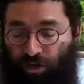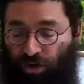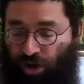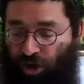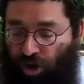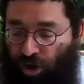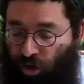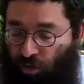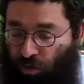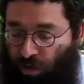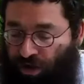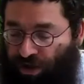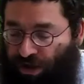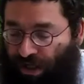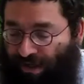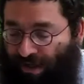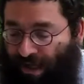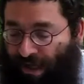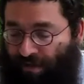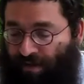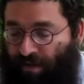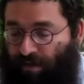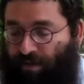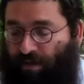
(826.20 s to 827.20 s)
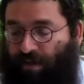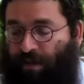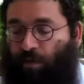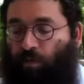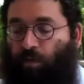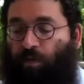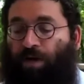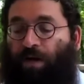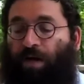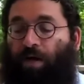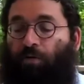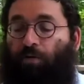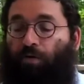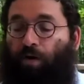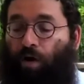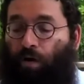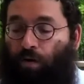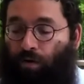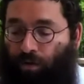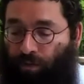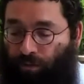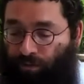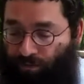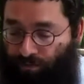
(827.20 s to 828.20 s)
Jewish identity would
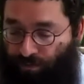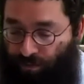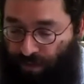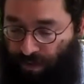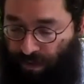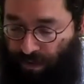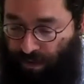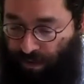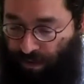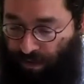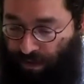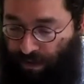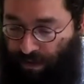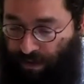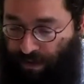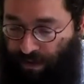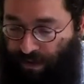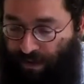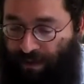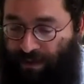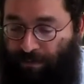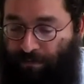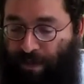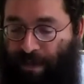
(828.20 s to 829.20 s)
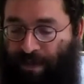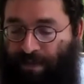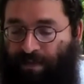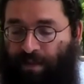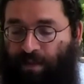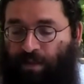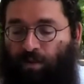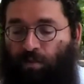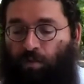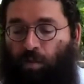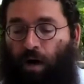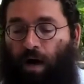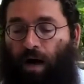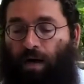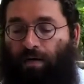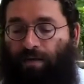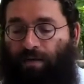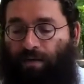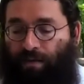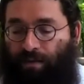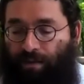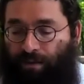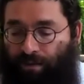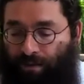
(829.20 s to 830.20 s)
erode. His message
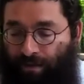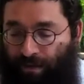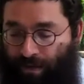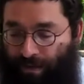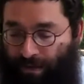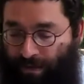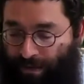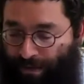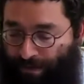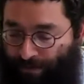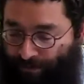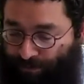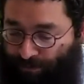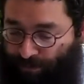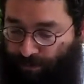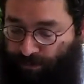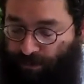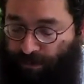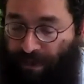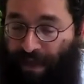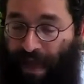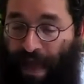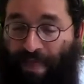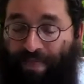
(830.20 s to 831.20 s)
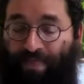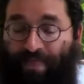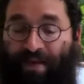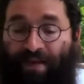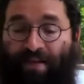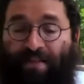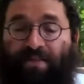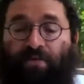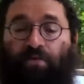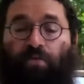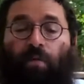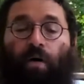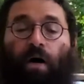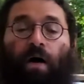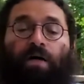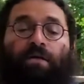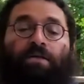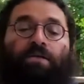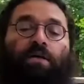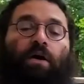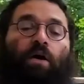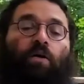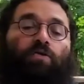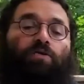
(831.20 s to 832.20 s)
was, and this
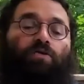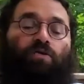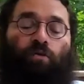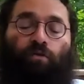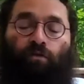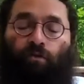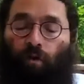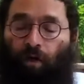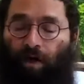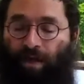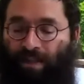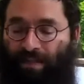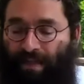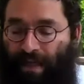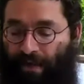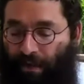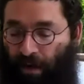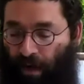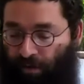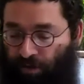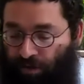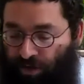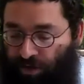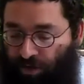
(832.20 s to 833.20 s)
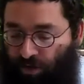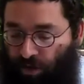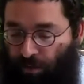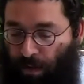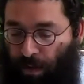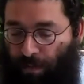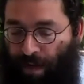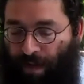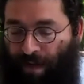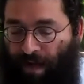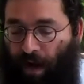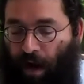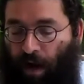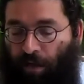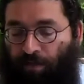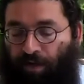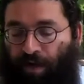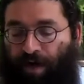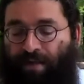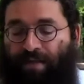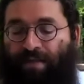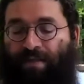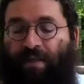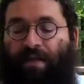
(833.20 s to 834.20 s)
was also voiced and understood by many other
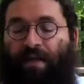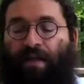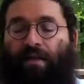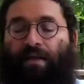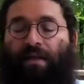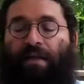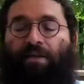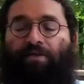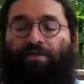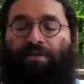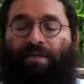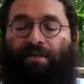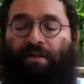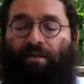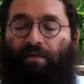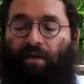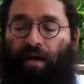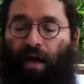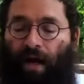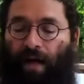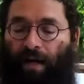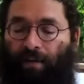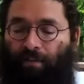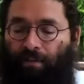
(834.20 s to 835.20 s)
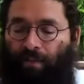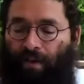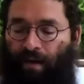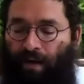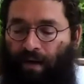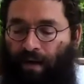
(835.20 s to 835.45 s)
Hasidic leaders at the time,